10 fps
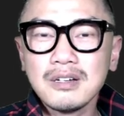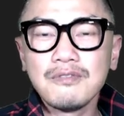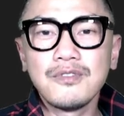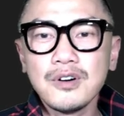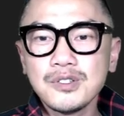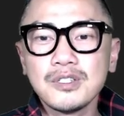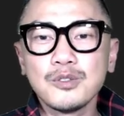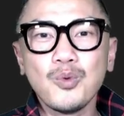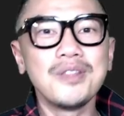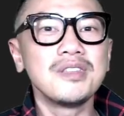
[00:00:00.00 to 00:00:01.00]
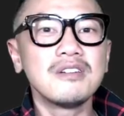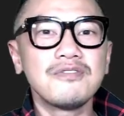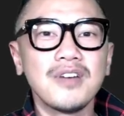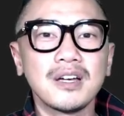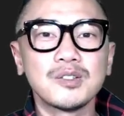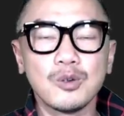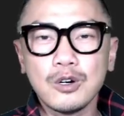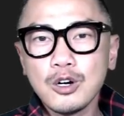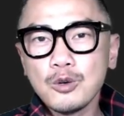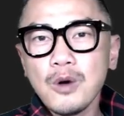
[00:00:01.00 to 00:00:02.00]
versus when the effects are
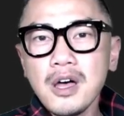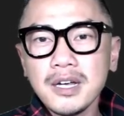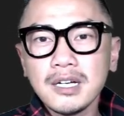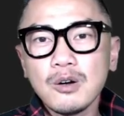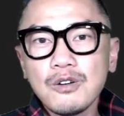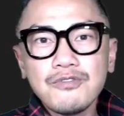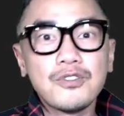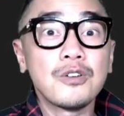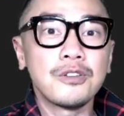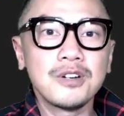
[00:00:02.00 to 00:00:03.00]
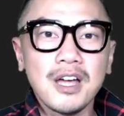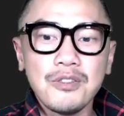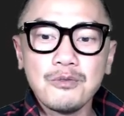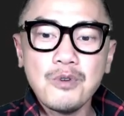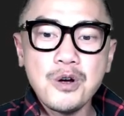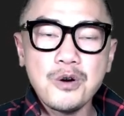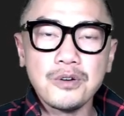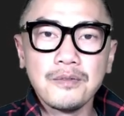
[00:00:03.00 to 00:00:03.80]
chronic or further down the road.